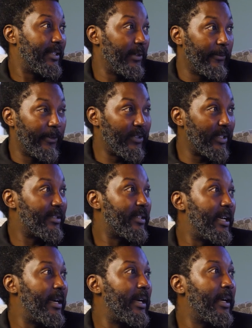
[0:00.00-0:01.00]
still visits
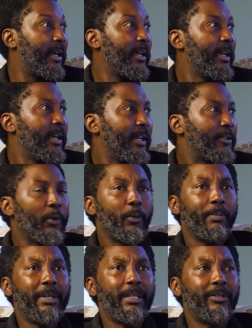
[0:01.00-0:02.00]
there.
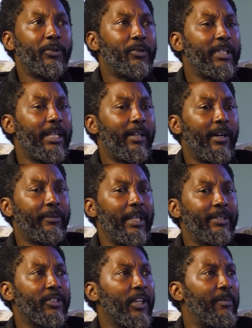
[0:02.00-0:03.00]
So we begin to see a lot of
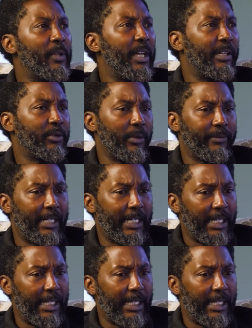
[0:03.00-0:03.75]
things coming out of,